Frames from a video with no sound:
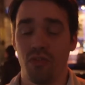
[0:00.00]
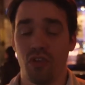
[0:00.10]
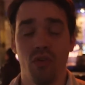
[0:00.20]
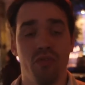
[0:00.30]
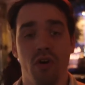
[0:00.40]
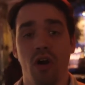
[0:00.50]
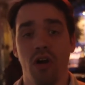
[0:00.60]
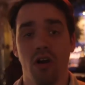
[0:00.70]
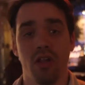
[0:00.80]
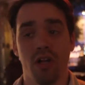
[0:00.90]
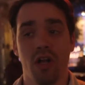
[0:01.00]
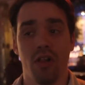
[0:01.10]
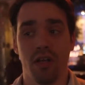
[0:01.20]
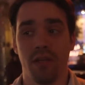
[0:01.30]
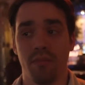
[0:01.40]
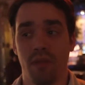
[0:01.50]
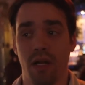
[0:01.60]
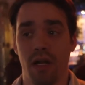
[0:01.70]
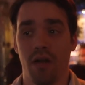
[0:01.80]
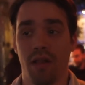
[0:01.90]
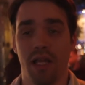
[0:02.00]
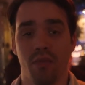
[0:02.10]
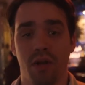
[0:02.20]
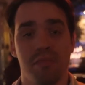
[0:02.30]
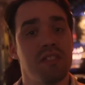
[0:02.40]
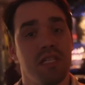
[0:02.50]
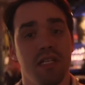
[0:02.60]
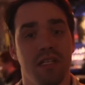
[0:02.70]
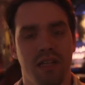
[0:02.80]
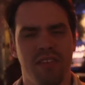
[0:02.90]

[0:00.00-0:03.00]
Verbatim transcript: So far, all in all, I'm uh, liking what I'm seeing.